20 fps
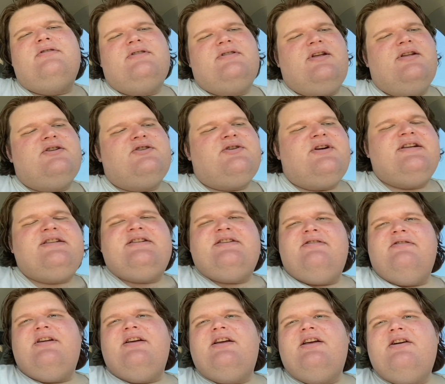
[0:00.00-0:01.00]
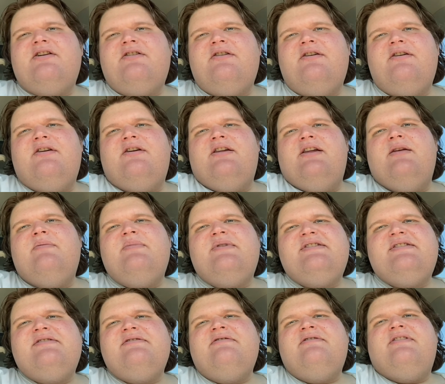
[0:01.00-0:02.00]
He treats you like you're an
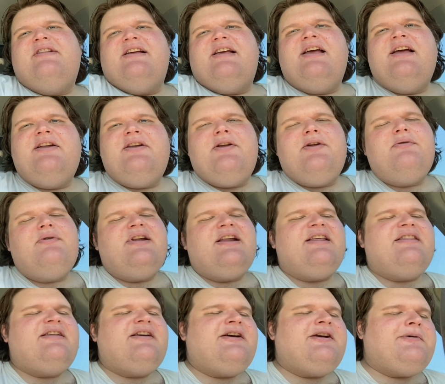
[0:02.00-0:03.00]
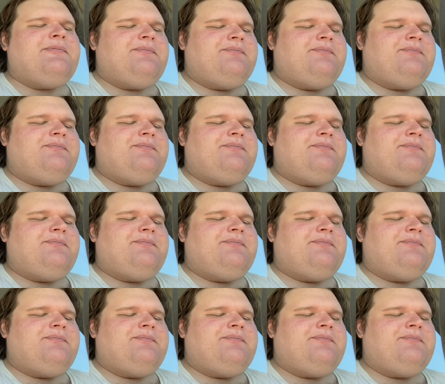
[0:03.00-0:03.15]
imbecile and can't do anything.